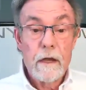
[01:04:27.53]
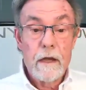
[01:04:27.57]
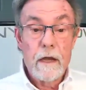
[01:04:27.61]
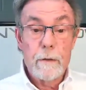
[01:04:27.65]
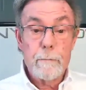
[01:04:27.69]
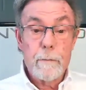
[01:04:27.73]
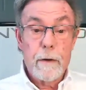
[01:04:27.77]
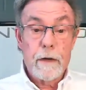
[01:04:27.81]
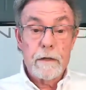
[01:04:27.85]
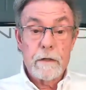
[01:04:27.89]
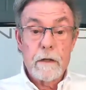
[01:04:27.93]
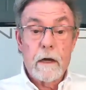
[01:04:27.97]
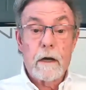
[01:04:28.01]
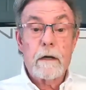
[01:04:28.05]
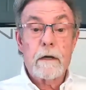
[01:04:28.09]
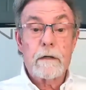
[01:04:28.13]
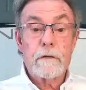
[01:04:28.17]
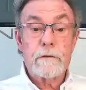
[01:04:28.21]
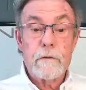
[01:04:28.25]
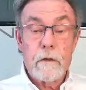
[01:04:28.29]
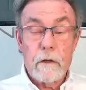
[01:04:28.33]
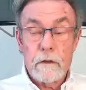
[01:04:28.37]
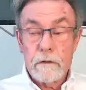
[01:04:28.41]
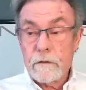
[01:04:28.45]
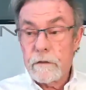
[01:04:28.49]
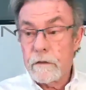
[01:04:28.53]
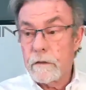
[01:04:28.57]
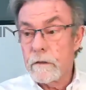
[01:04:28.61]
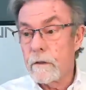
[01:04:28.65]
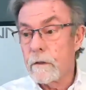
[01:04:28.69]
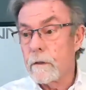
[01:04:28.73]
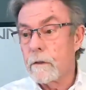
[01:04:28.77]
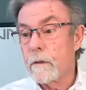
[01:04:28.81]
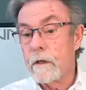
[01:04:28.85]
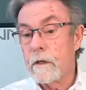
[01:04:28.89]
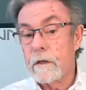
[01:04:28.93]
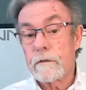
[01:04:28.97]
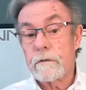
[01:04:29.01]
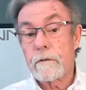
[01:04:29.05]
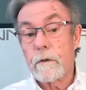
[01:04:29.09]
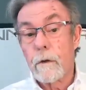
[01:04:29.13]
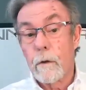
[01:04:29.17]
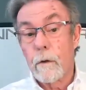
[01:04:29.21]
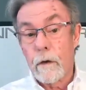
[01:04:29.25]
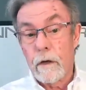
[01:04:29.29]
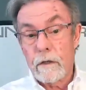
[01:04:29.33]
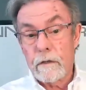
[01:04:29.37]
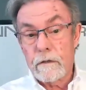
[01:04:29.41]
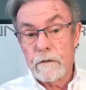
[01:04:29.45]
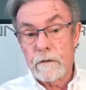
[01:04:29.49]
And my youngest son, too, is
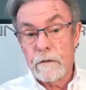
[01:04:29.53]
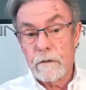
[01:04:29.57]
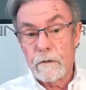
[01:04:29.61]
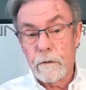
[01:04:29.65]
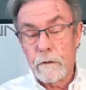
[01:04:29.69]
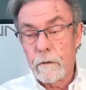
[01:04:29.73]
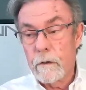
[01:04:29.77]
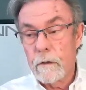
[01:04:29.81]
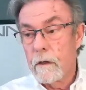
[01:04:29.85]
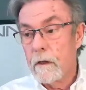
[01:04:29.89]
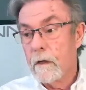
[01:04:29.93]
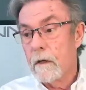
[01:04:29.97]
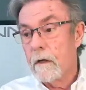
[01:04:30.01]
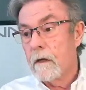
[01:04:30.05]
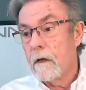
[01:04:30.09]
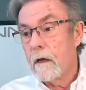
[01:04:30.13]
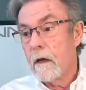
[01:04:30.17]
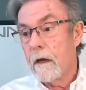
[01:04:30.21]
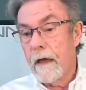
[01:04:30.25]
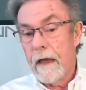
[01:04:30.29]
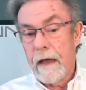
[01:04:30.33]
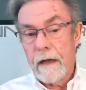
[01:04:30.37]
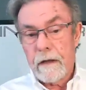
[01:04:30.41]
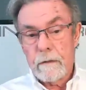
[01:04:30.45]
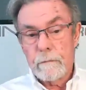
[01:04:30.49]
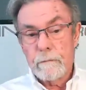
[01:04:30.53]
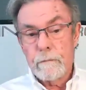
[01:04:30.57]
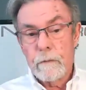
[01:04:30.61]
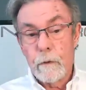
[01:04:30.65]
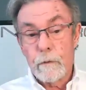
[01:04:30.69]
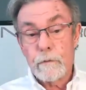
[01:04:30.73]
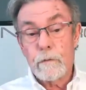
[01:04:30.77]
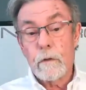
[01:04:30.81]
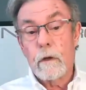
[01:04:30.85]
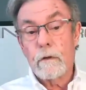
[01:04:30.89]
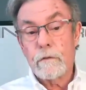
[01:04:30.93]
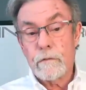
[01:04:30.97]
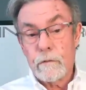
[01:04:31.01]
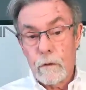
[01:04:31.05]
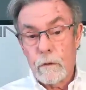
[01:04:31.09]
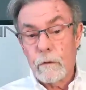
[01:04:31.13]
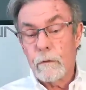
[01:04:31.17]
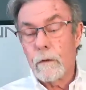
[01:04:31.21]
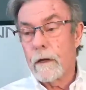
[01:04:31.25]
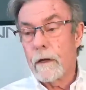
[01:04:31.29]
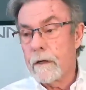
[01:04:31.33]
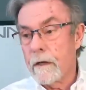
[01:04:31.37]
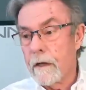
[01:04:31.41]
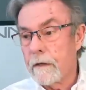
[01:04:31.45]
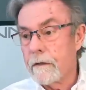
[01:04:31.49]
going to Adam, who's also
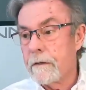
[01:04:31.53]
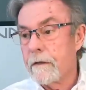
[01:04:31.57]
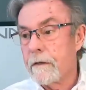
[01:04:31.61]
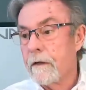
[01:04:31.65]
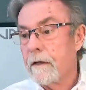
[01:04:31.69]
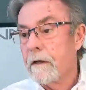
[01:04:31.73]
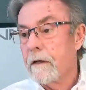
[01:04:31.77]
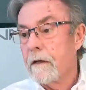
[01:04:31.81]
a redhead.